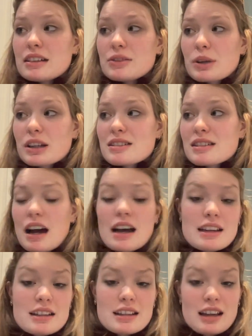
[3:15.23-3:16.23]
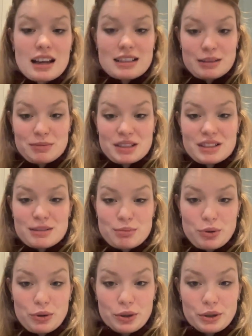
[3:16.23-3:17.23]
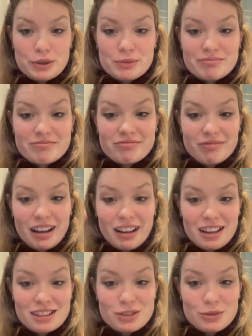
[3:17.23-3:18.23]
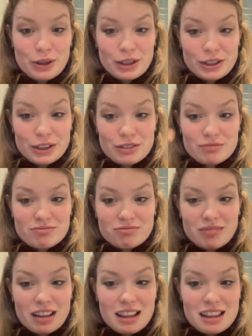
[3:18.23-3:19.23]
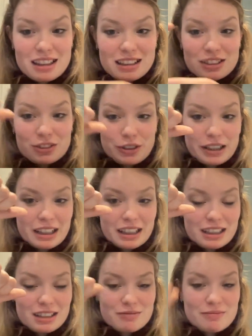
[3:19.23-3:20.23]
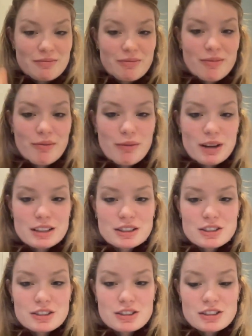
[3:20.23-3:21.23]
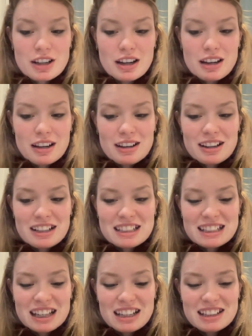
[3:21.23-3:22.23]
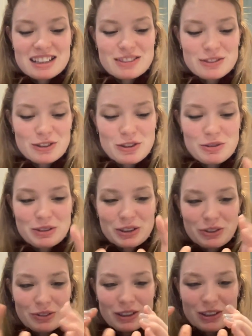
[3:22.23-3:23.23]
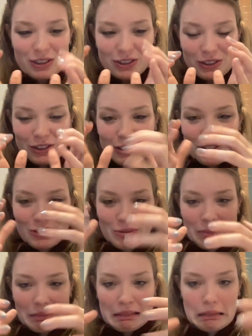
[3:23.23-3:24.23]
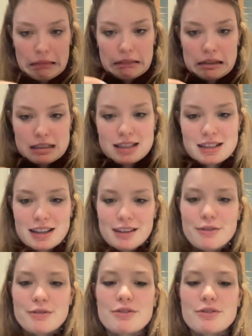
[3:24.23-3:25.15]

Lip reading: What else? I attempted to pour a glass of water and then drink it, which is kind of difficult when your fingers are all stiff.